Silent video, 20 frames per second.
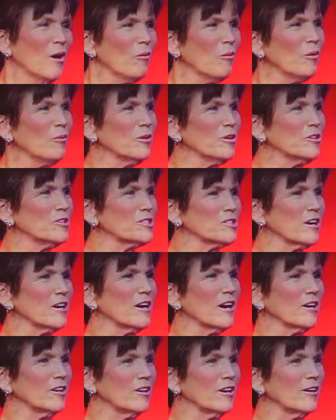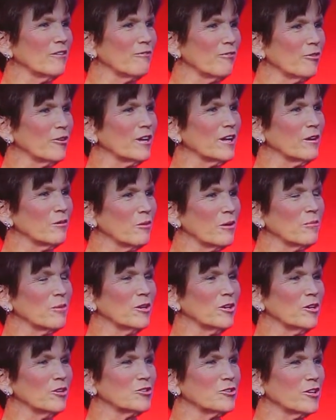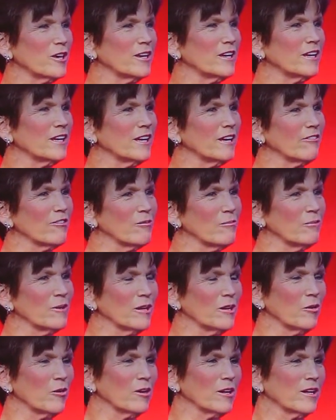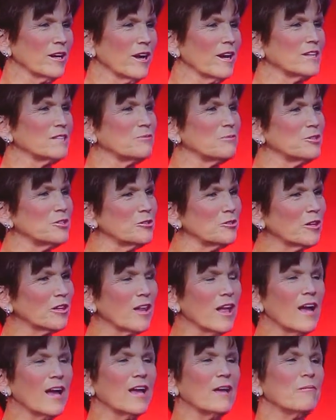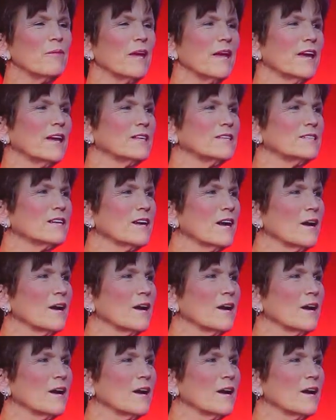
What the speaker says: Well, when you start out and you have 48 women, you're trying to get everybody organized, but you climb and